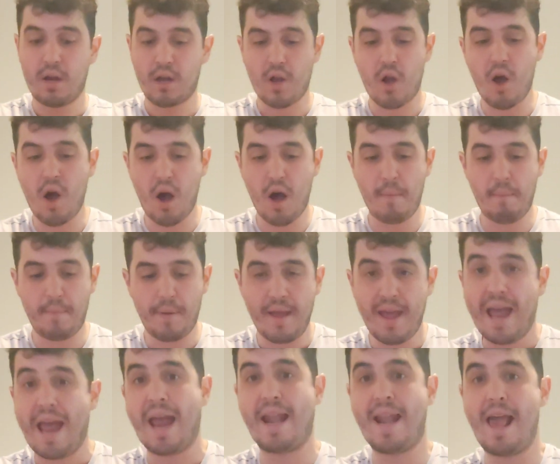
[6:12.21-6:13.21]
comp,
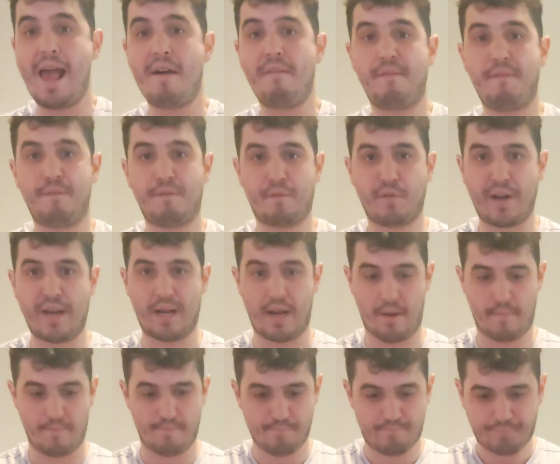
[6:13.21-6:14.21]
and have
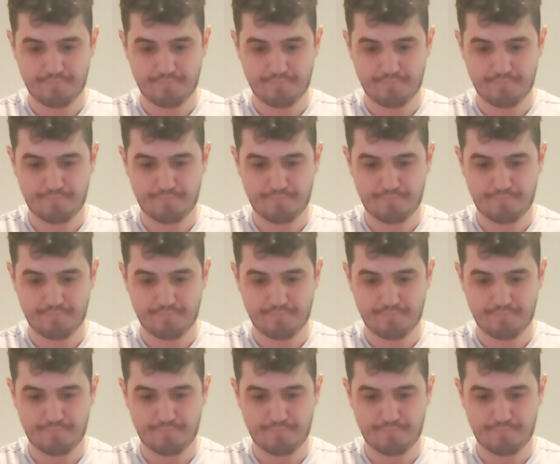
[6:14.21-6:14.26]
freedom.